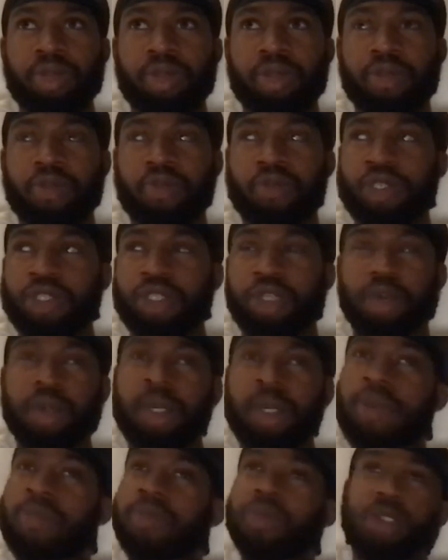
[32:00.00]
of which he
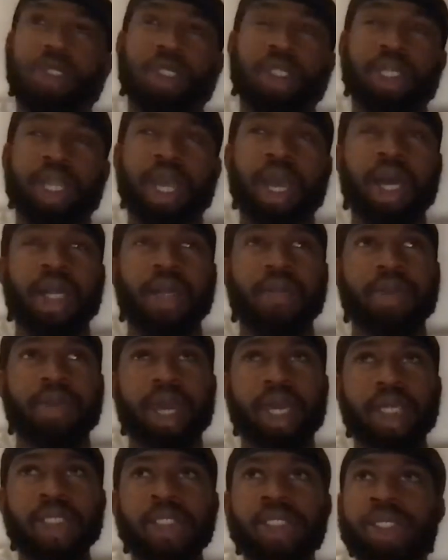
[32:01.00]
rapped was just like
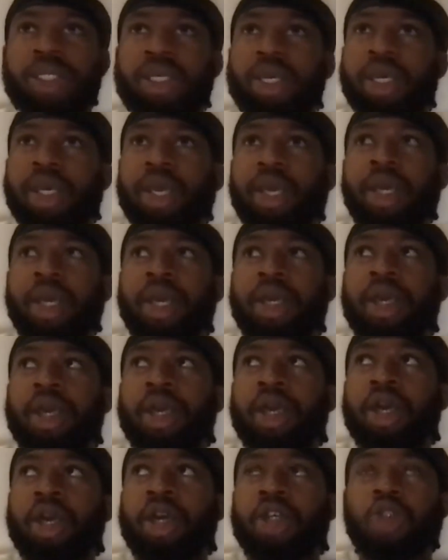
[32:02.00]
unmatched.
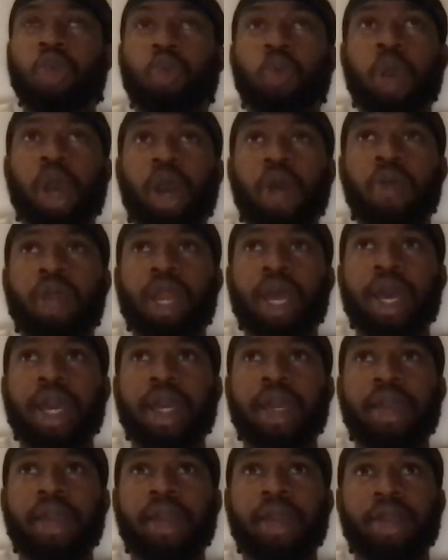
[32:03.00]
As well,
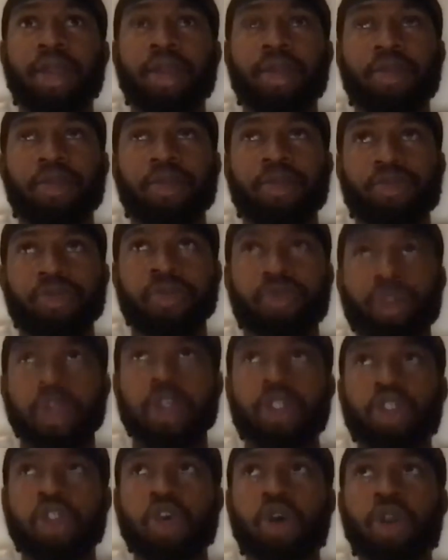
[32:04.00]
like
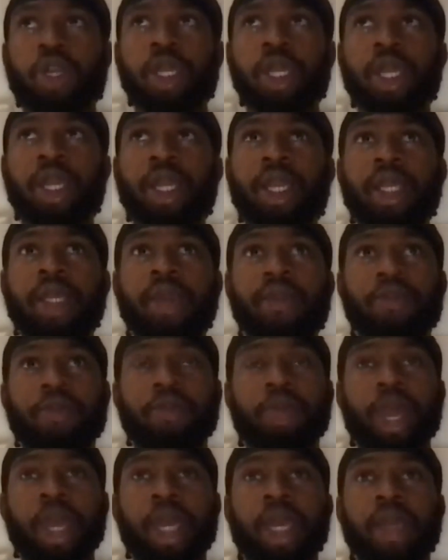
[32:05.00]
sonically, from
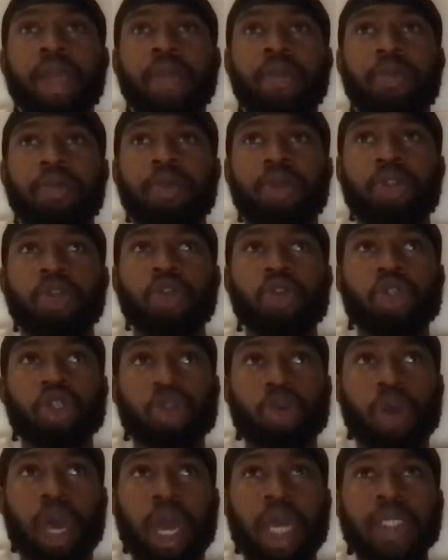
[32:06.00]
like
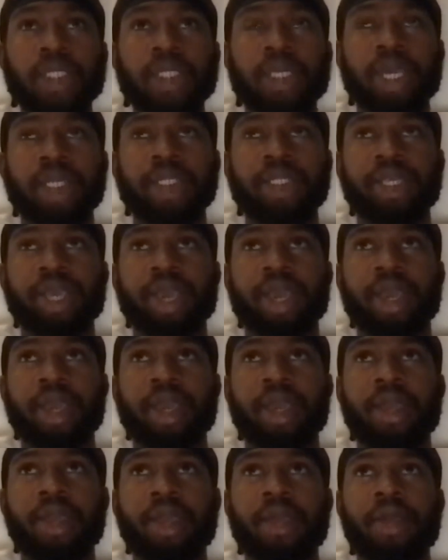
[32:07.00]
producer wise, I'd
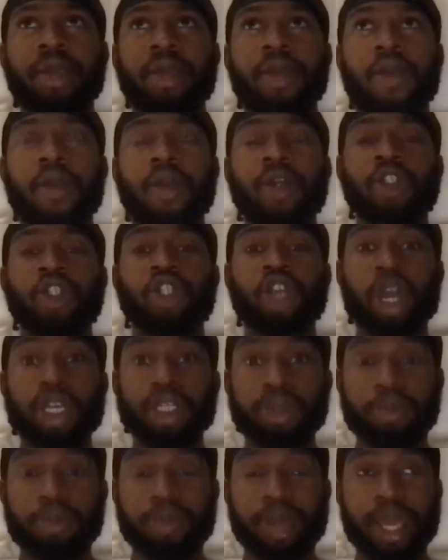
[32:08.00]
say
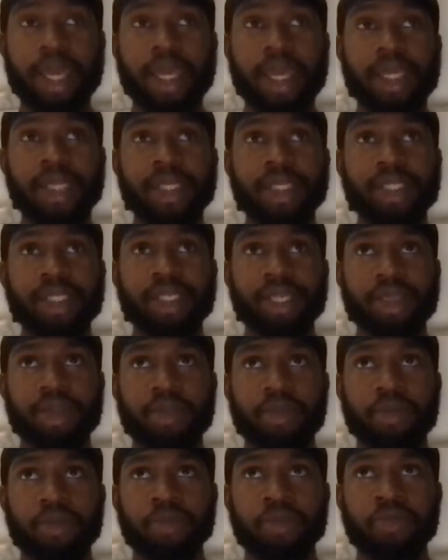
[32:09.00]
Just Blaze,
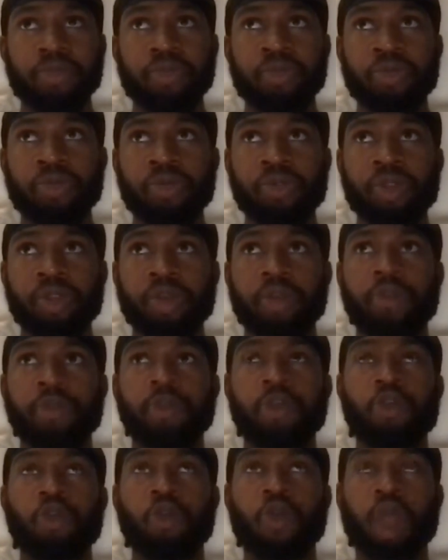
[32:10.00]

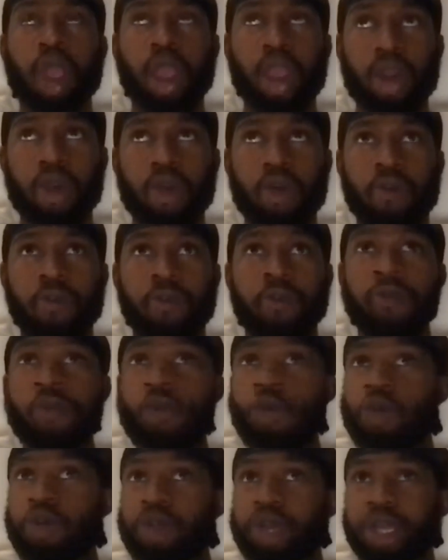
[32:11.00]
Pharrell,
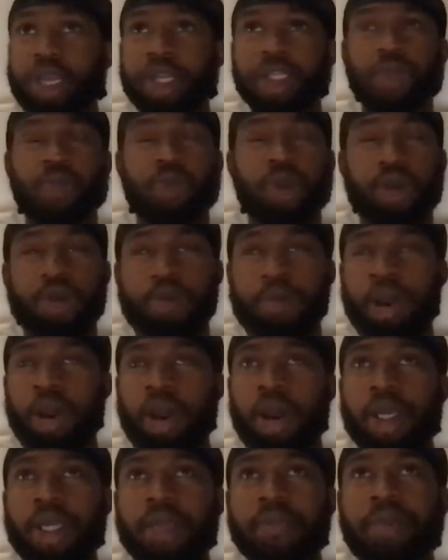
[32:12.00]
40 as well,
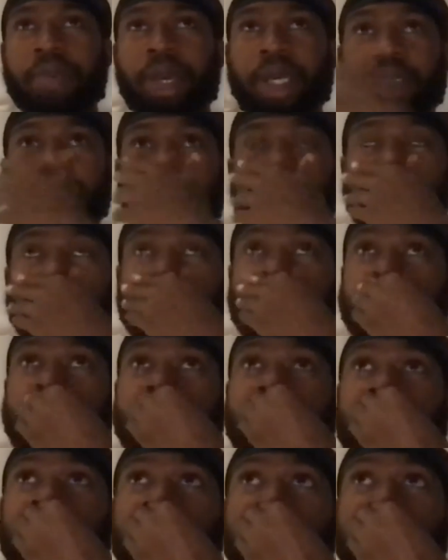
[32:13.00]
Party massively.